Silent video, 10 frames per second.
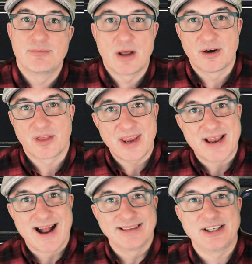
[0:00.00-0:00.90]
mother then
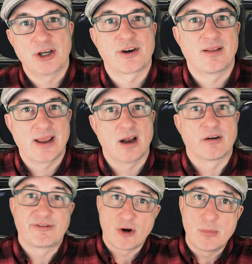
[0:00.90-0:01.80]
handed her a letter
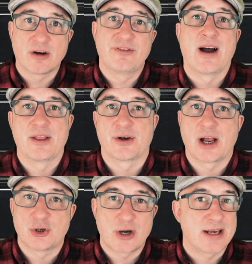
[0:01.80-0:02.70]
from her father
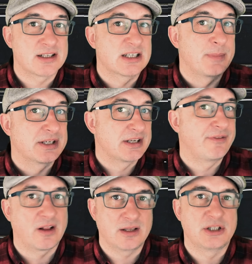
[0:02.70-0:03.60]
addressed
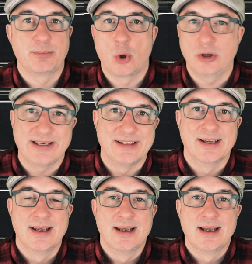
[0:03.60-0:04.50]
specifically to Pauline.
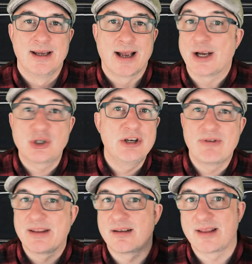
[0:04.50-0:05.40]
As she
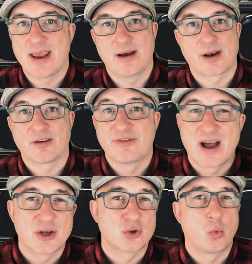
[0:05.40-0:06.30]
read the letter, her
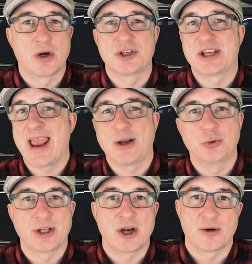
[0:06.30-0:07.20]
father's words
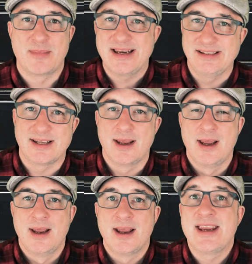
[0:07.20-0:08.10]
echoed in her mind.
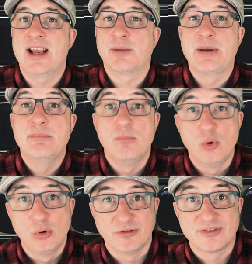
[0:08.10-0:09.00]
He had been
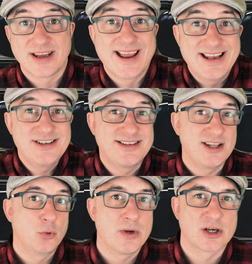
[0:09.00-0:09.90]
moved into
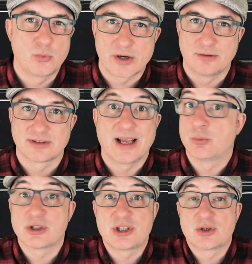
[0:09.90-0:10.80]
the weird world and
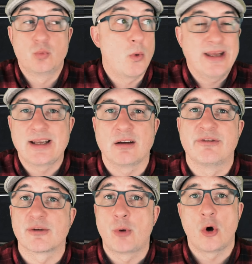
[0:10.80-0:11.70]
was just waiting
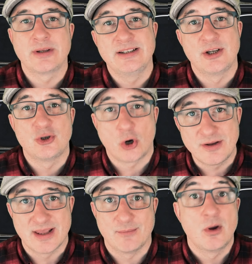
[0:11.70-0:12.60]
for Pauline to
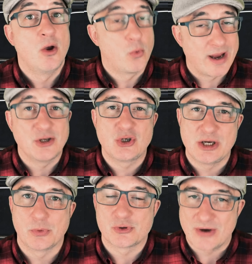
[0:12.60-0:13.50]
join them when
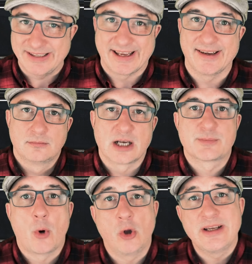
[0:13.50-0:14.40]
she was ready. As
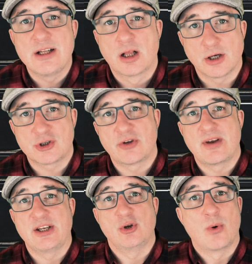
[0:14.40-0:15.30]
Pauline clutched the
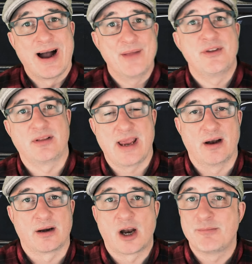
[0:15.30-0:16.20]
radio and the
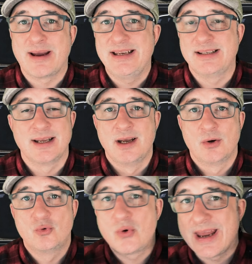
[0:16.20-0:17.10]
letter, her mind
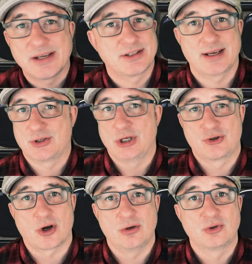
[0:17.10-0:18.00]
raced as she
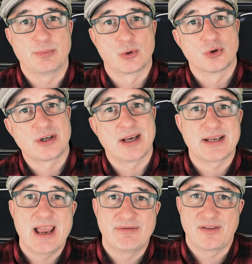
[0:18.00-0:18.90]
struggled to process
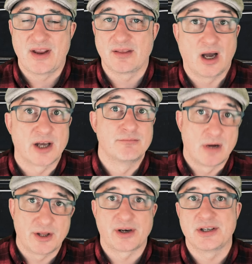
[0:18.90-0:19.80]
everything that her
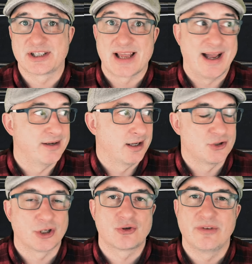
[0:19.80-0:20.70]
mother and Stan had
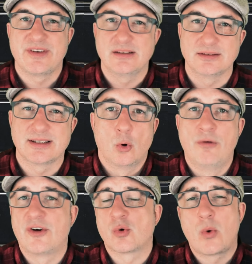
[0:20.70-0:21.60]
just revealed.
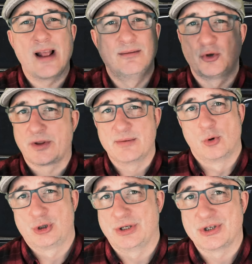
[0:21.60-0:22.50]
Overwhelmed with
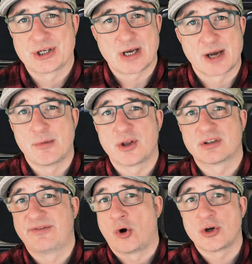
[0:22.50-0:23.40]
emotions, her
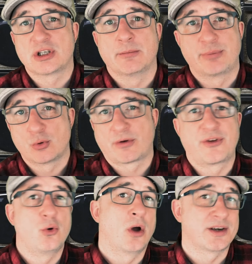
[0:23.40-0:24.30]
mother's voice broke
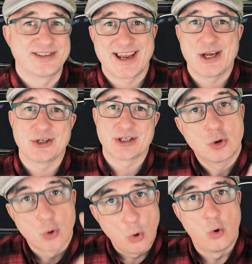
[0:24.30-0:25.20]
through her daze.
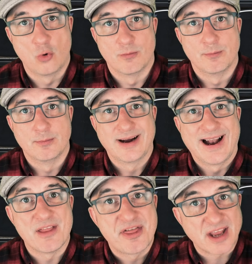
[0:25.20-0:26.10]
Go home
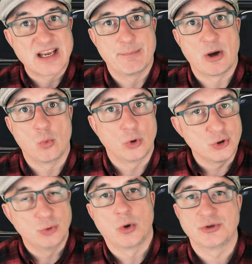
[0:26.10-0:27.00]
and think about what
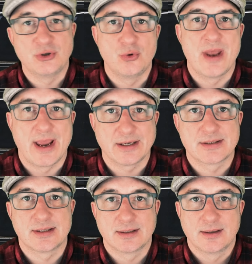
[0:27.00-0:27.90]
you want to do next.